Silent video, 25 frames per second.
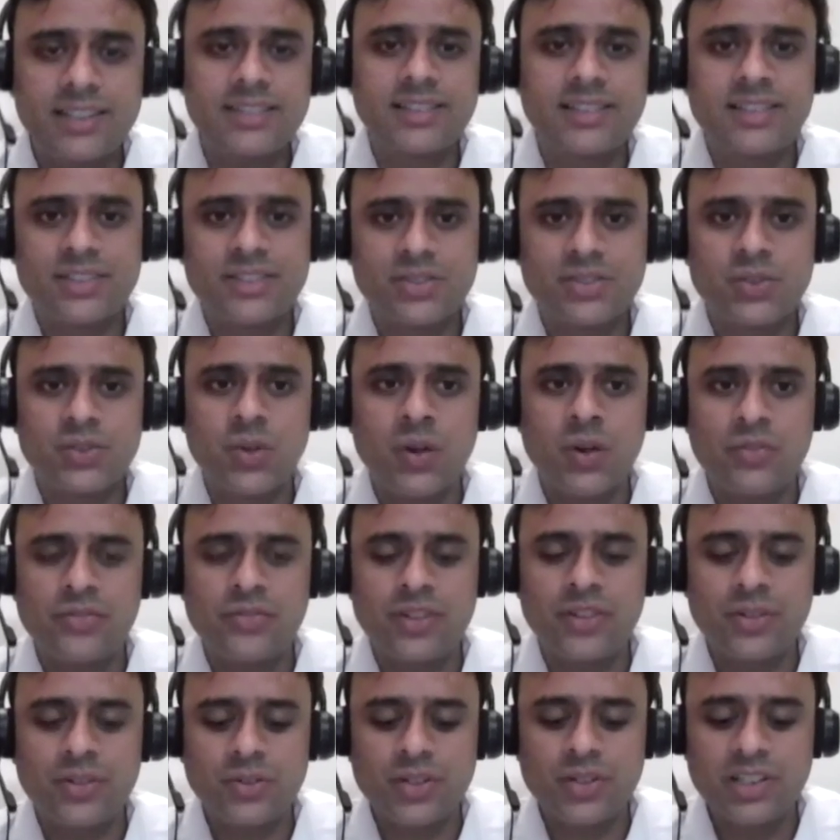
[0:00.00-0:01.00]
this off
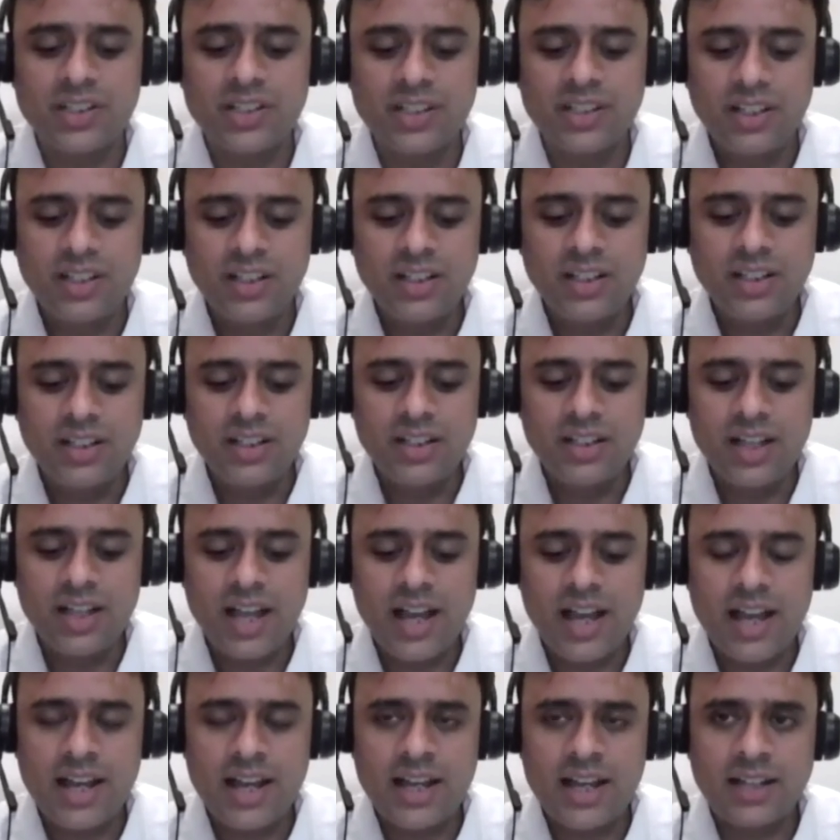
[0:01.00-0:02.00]
and on.
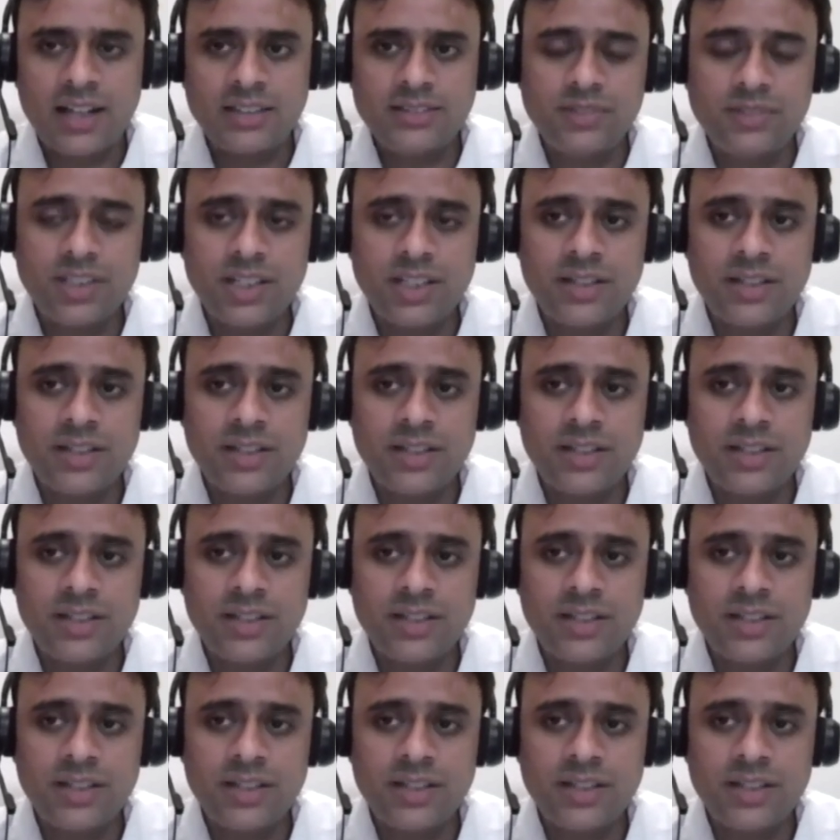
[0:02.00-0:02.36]
And